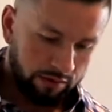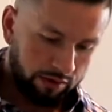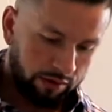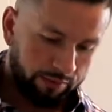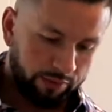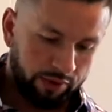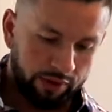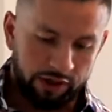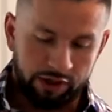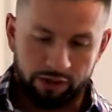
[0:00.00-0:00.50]

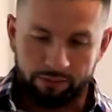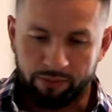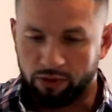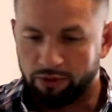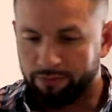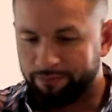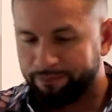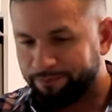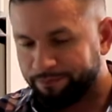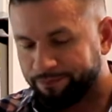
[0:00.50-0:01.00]
You put it in your
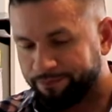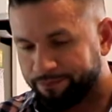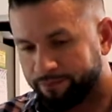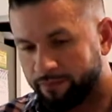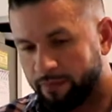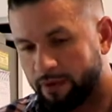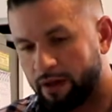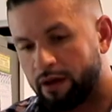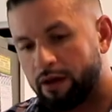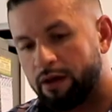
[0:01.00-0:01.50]
bowl.
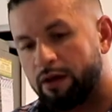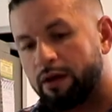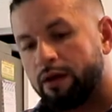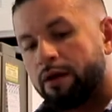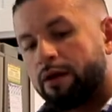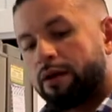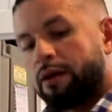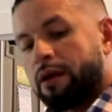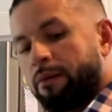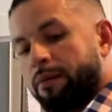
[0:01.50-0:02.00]

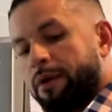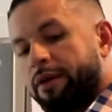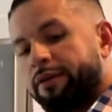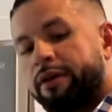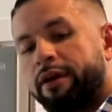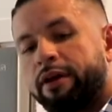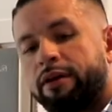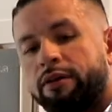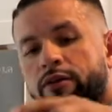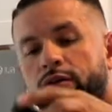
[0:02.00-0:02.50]
Now I'm gonna
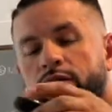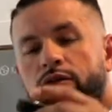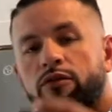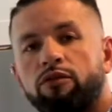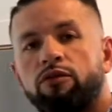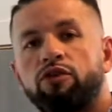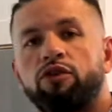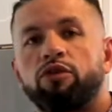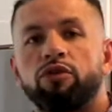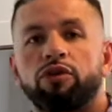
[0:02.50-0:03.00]
take
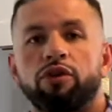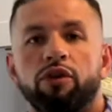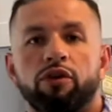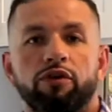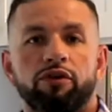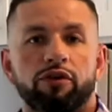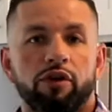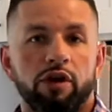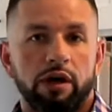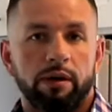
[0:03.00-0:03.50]

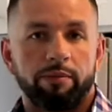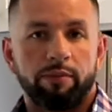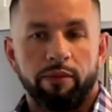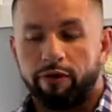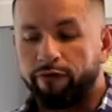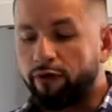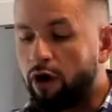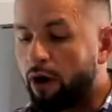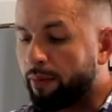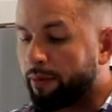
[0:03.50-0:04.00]
2/3 cup
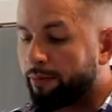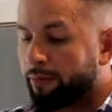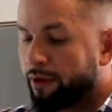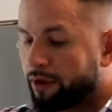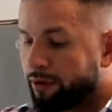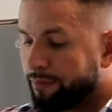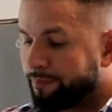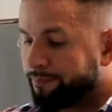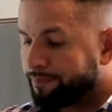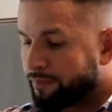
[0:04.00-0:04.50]
of almond
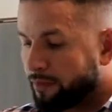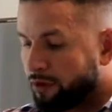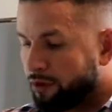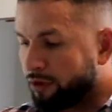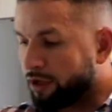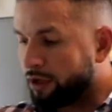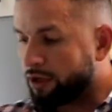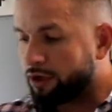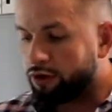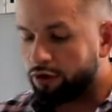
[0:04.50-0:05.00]
butter.
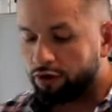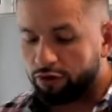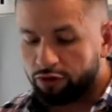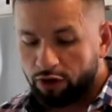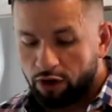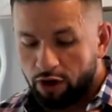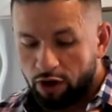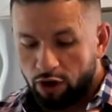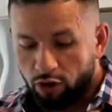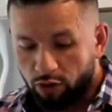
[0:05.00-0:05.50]
You can
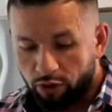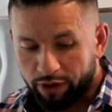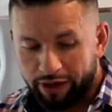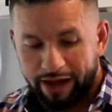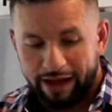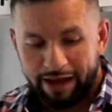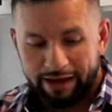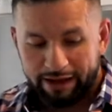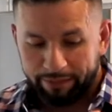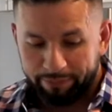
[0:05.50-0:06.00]
use
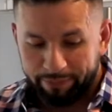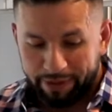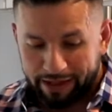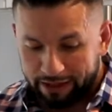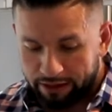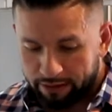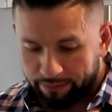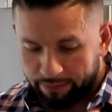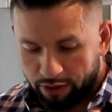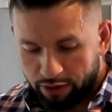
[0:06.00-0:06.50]
organic
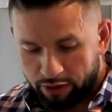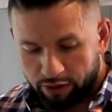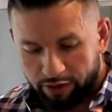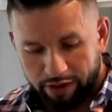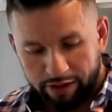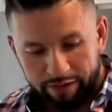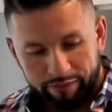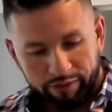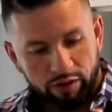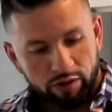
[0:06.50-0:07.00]
peanut butter
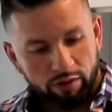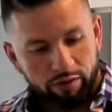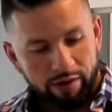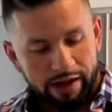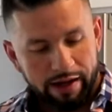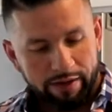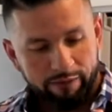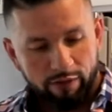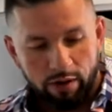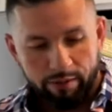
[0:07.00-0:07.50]
if you don't
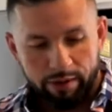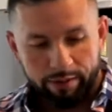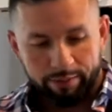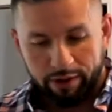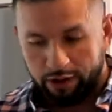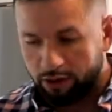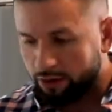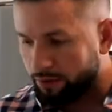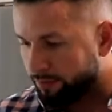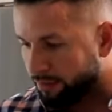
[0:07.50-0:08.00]
have almond
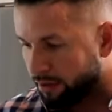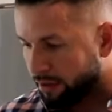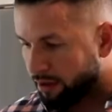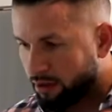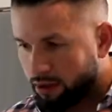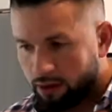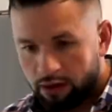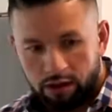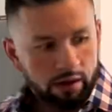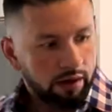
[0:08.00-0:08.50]
butter,
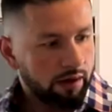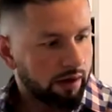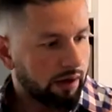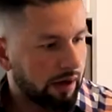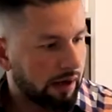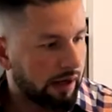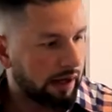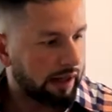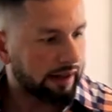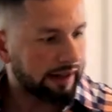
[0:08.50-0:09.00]
but
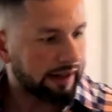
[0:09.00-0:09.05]
I